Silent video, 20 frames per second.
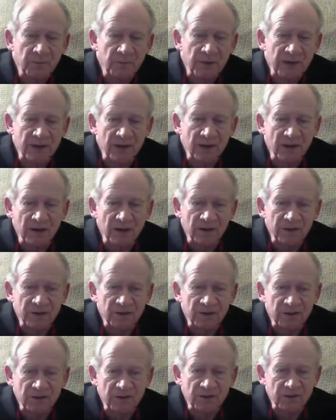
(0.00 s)

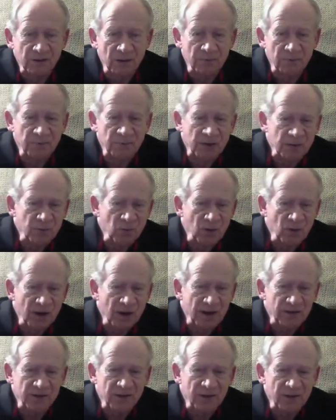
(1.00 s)
because some people
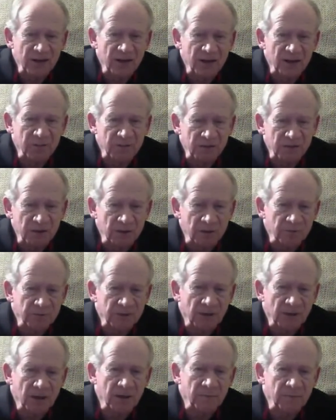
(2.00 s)
had seen him
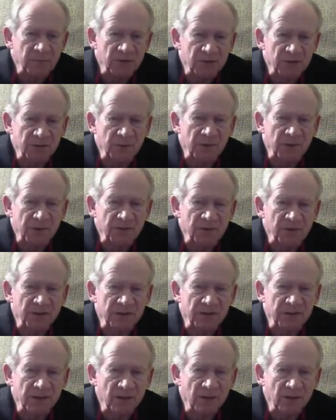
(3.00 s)
sometimes,
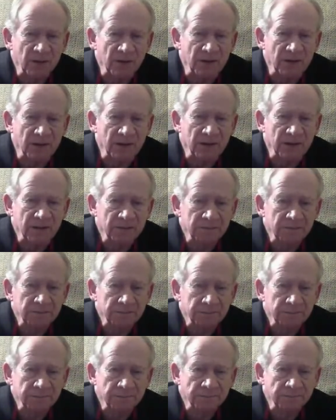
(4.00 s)
especially deer hunting,
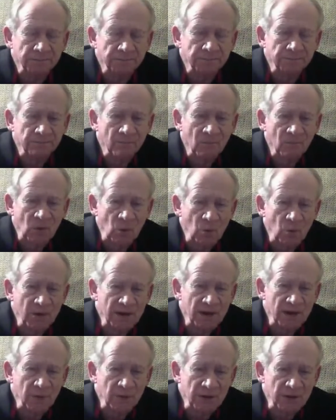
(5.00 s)

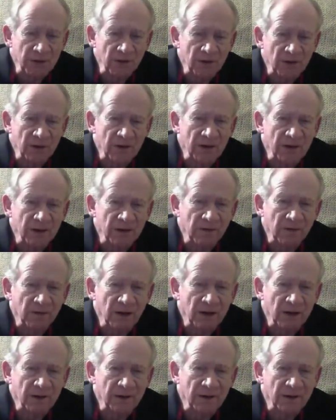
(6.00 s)
when they were deer hunting
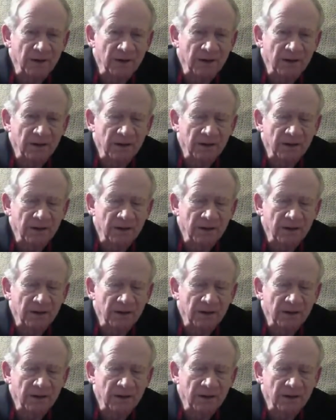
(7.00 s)
around there.